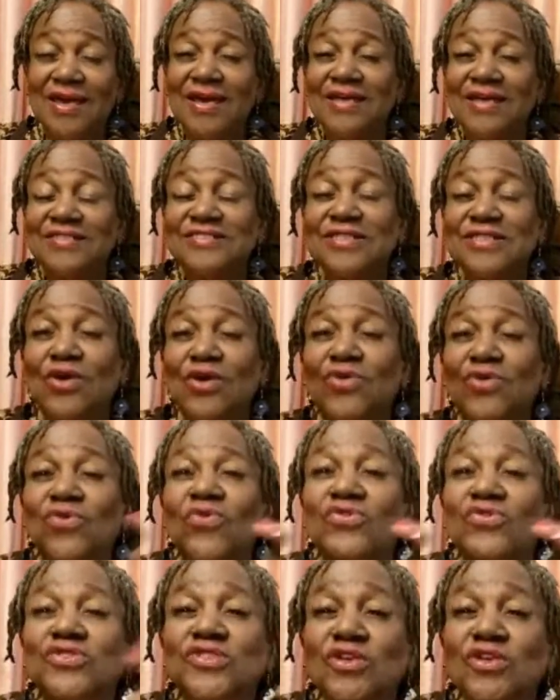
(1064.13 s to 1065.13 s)
So
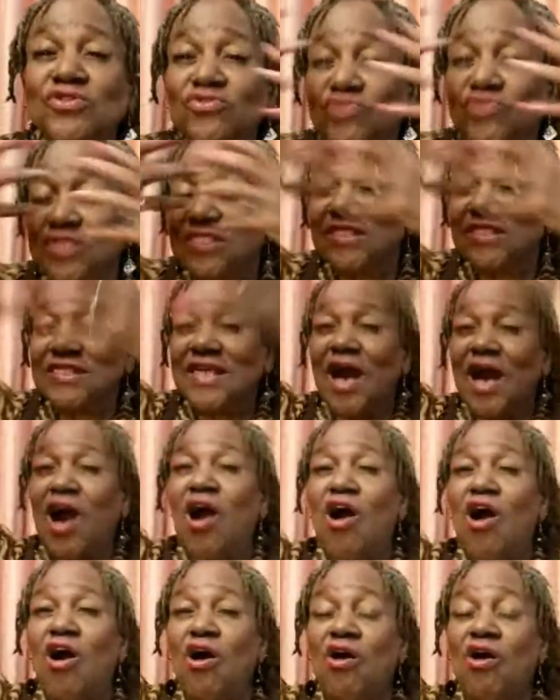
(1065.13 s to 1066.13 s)
you can see
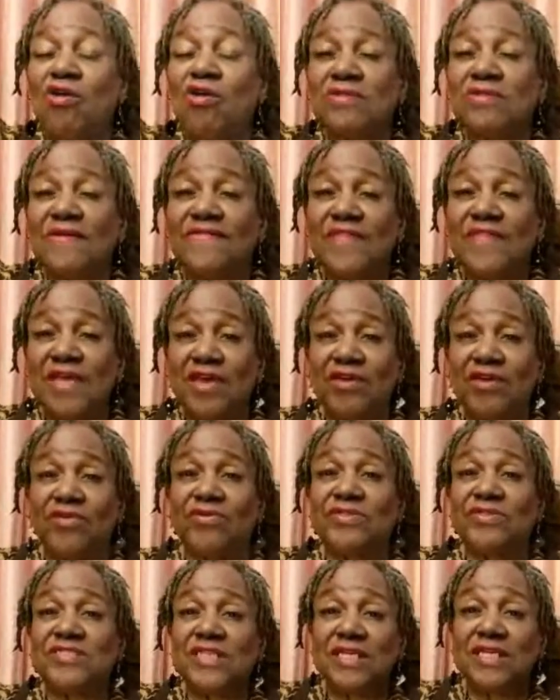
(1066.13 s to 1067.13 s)
all of the
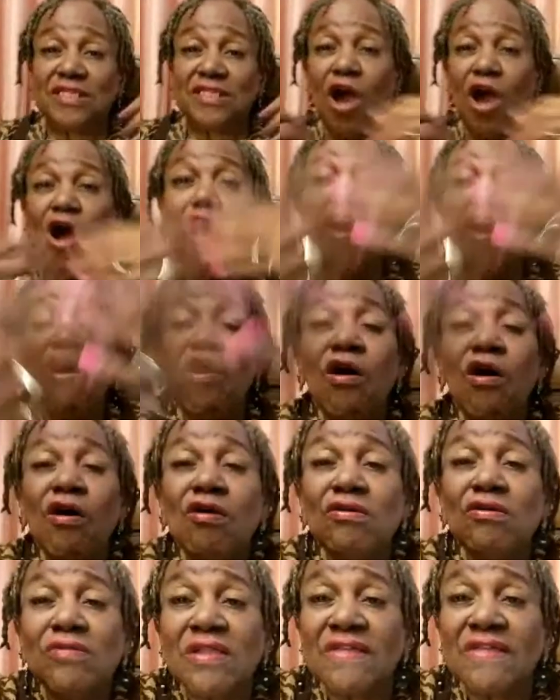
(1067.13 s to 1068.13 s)
areas and
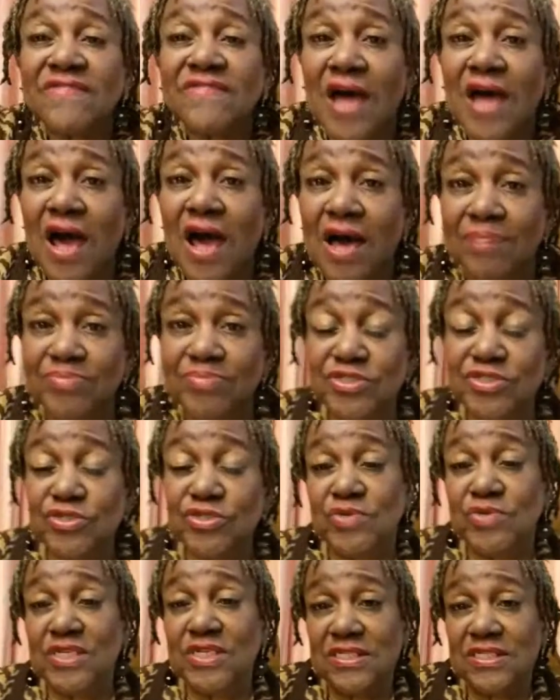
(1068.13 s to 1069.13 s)
all of the
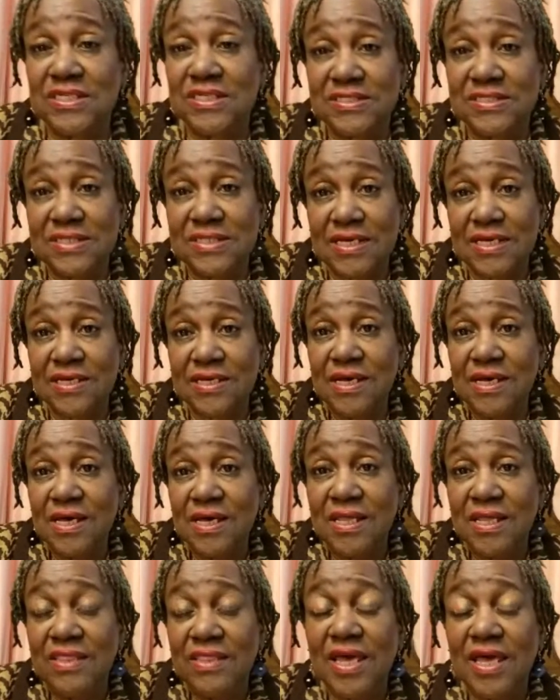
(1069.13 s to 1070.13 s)
opportunities
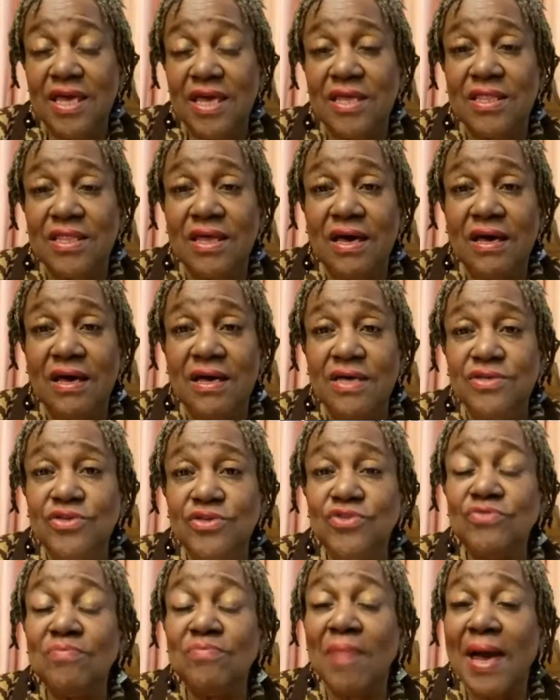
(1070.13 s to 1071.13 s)
that
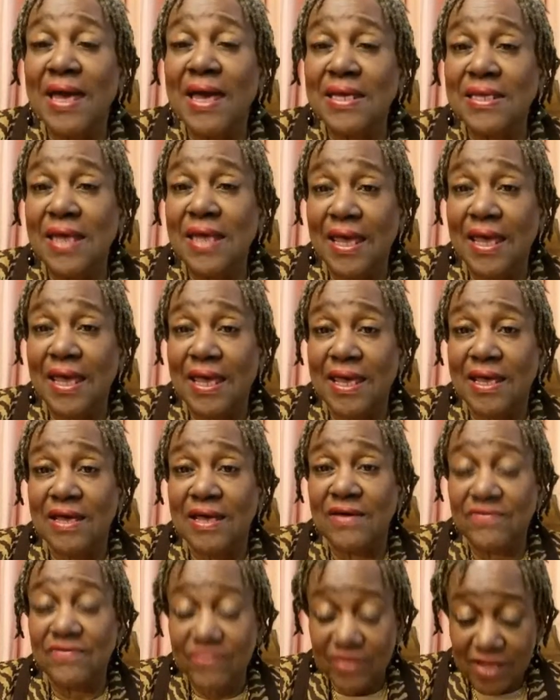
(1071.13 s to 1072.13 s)
you might
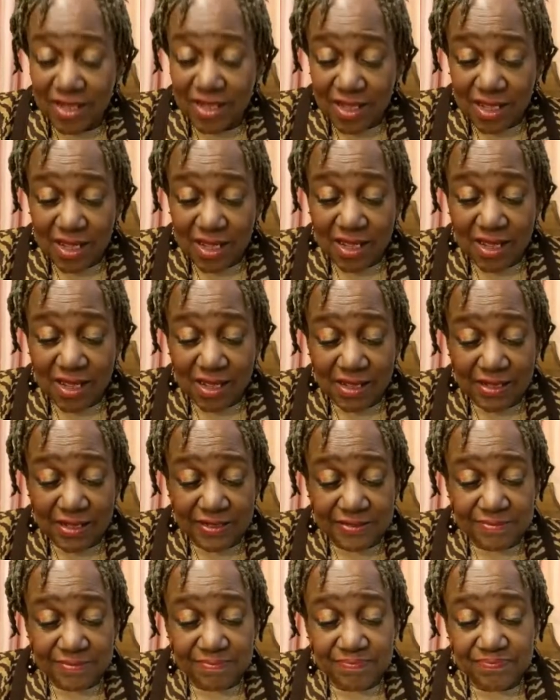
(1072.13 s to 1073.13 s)
have
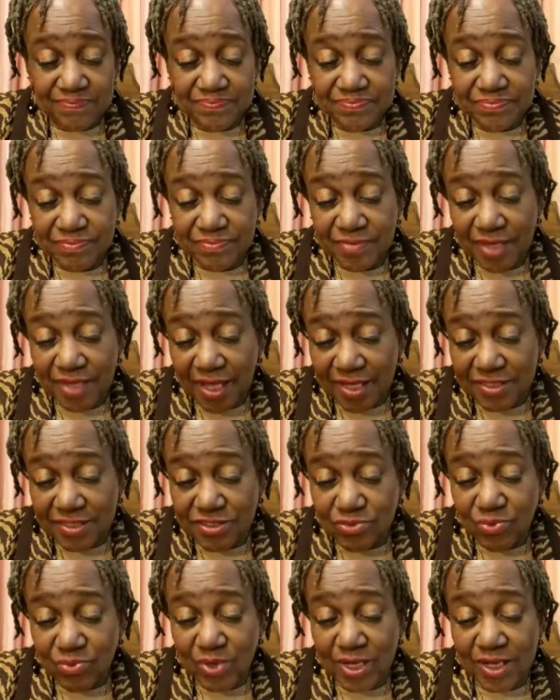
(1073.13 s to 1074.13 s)
um,
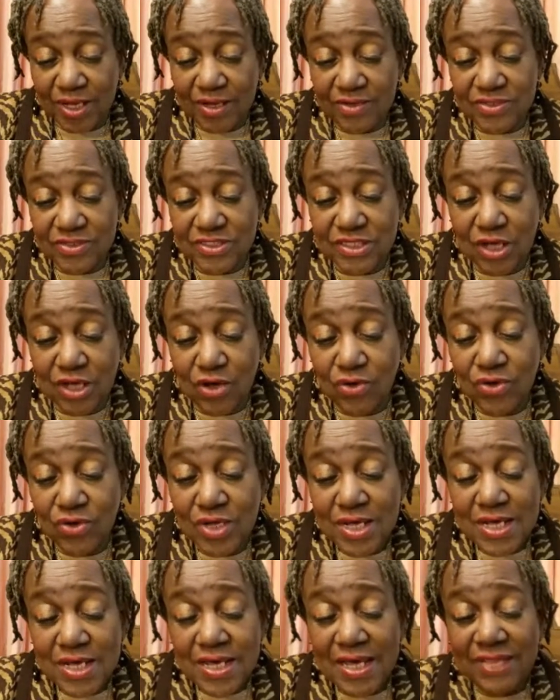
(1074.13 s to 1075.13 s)
as well. So,
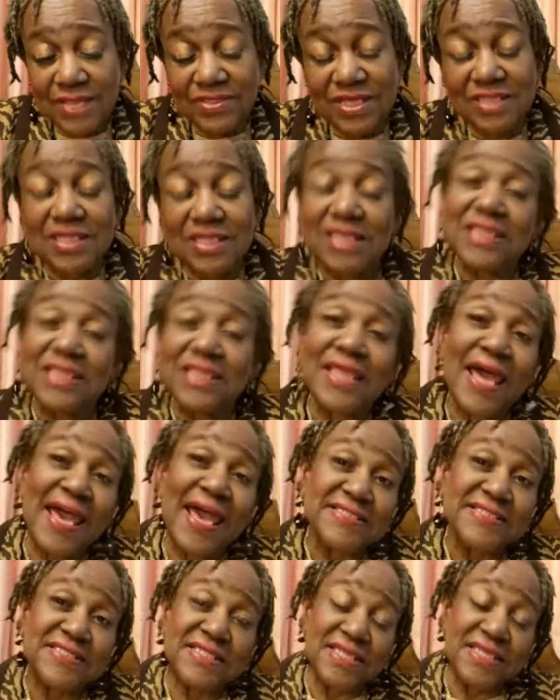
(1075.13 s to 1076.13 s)
and then the
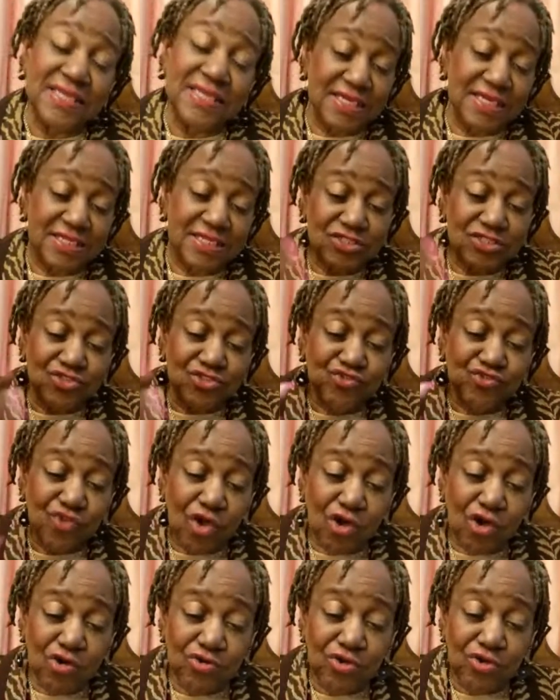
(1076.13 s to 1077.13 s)
last thing is
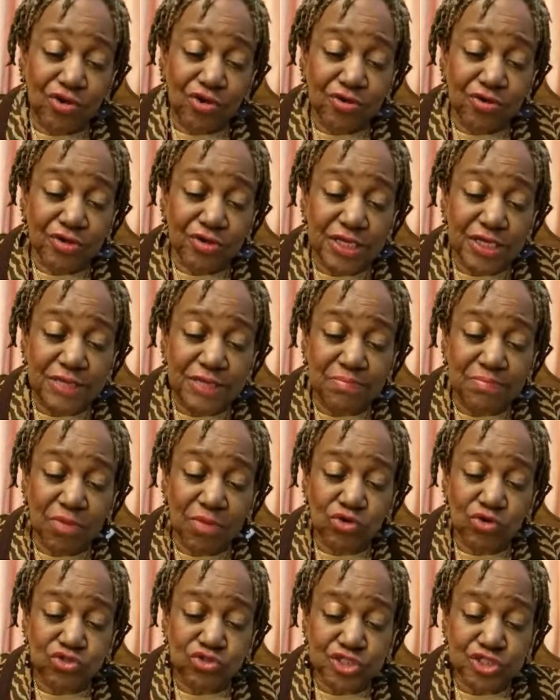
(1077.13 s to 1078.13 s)
stronger
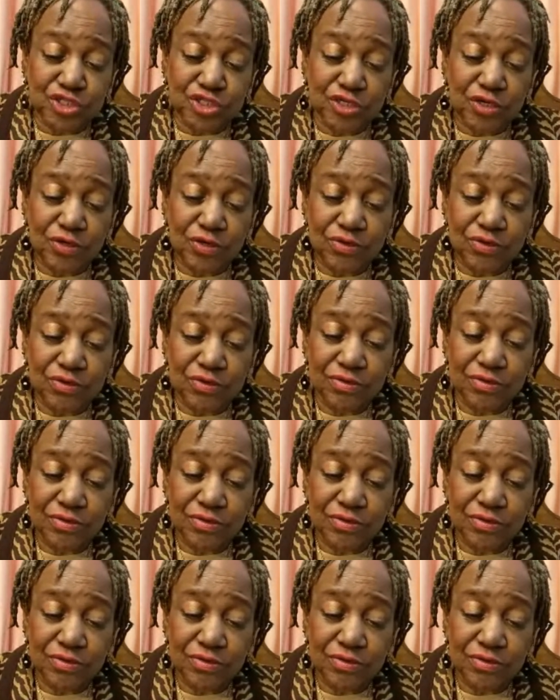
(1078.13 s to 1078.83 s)
emotional